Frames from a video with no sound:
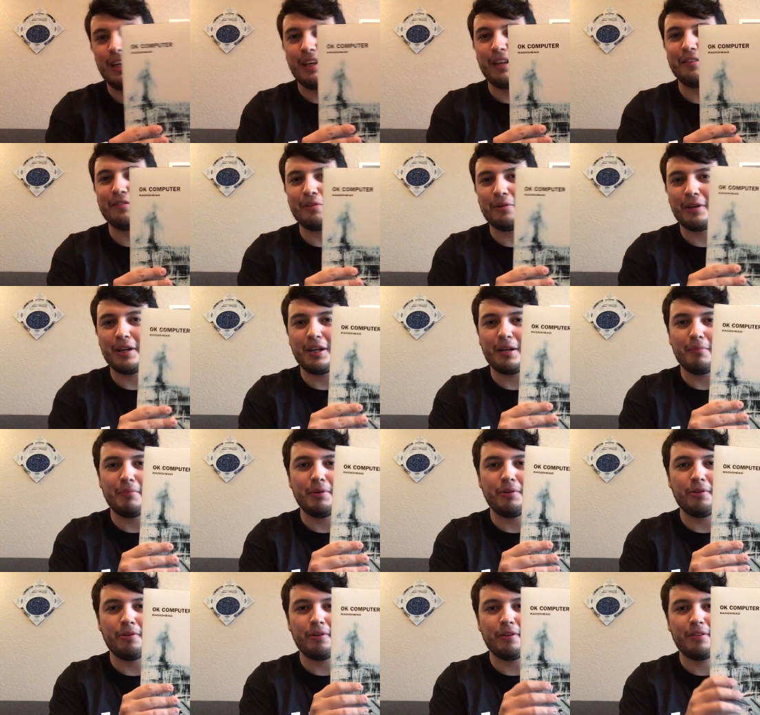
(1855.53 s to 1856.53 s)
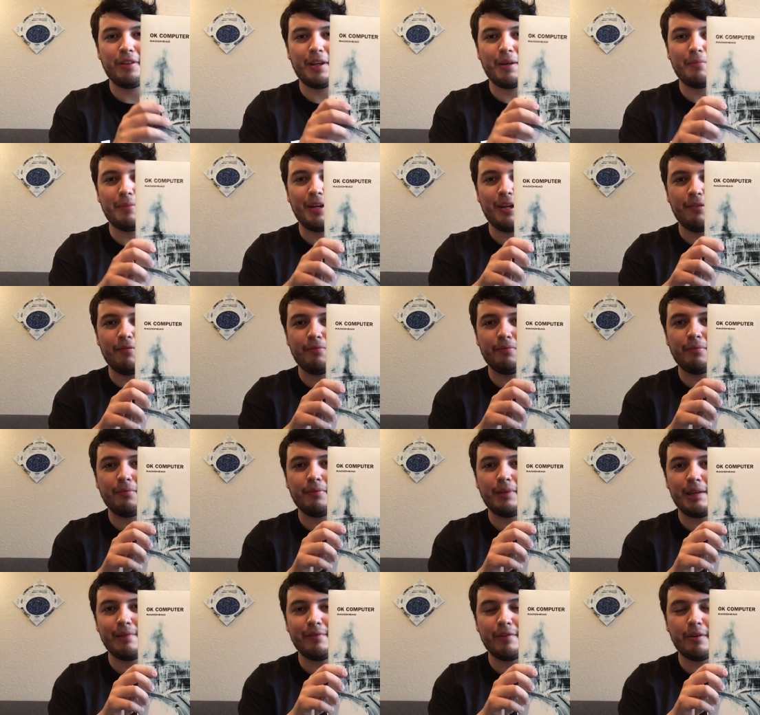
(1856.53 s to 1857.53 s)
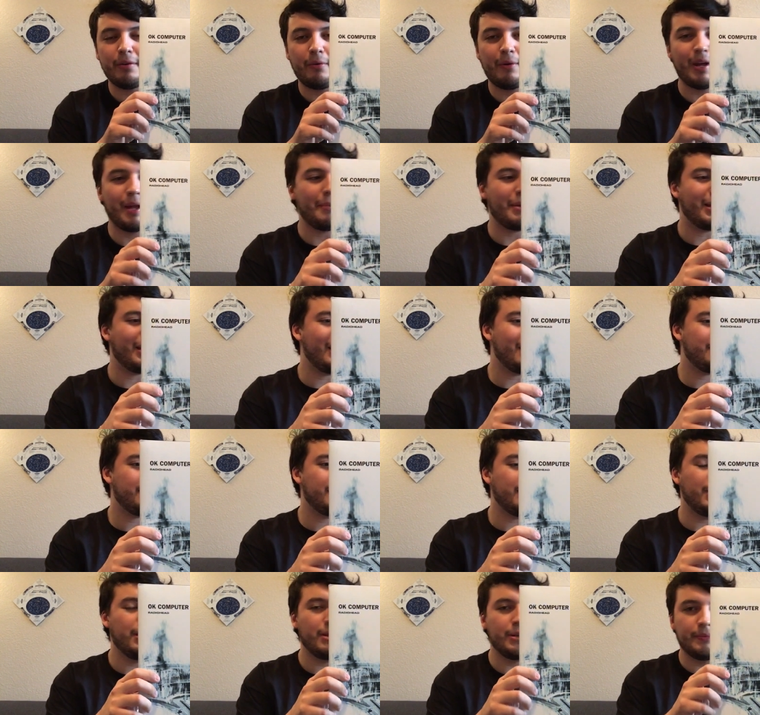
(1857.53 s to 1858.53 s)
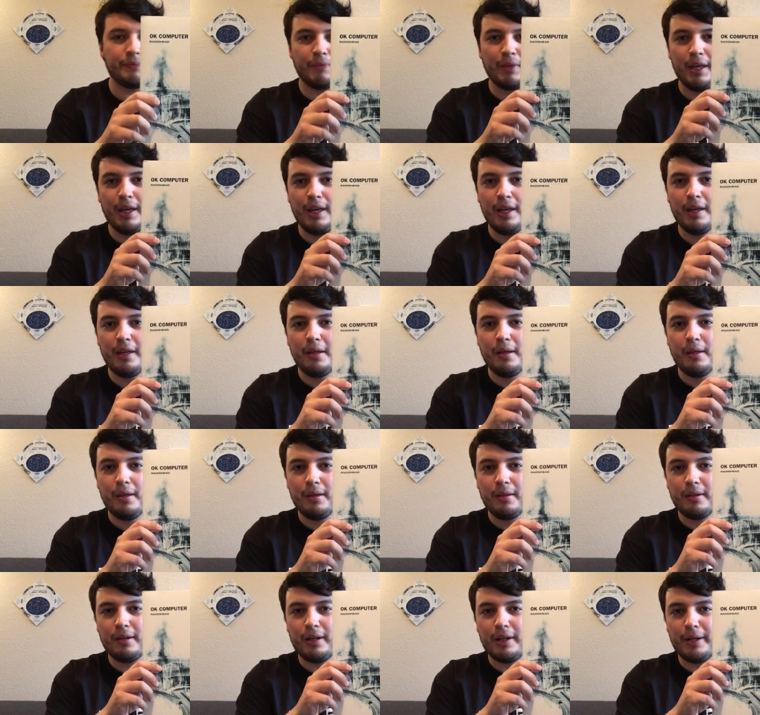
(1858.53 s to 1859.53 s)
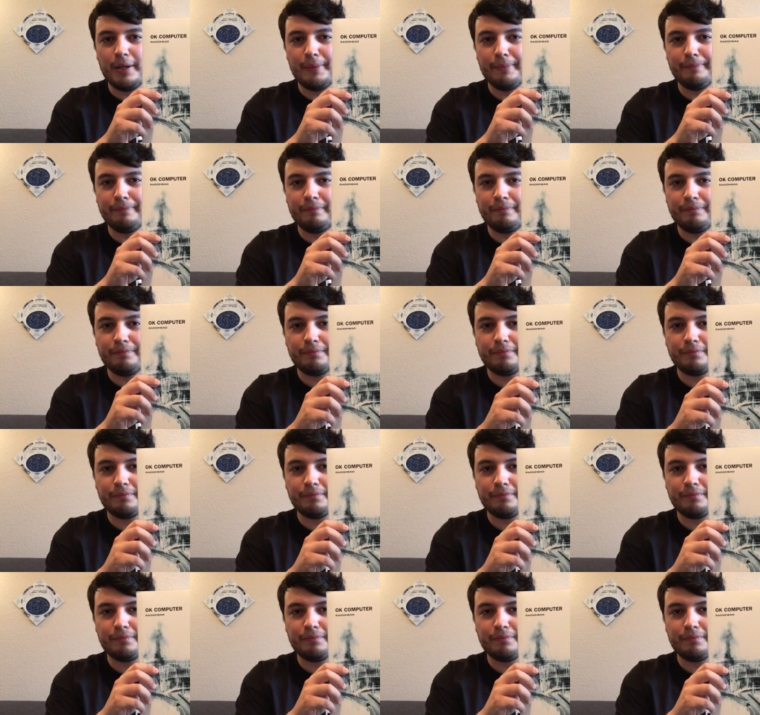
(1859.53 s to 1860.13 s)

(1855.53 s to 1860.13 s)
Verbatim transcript: It's OK Computer. I think I may have given it away in my last video. Um,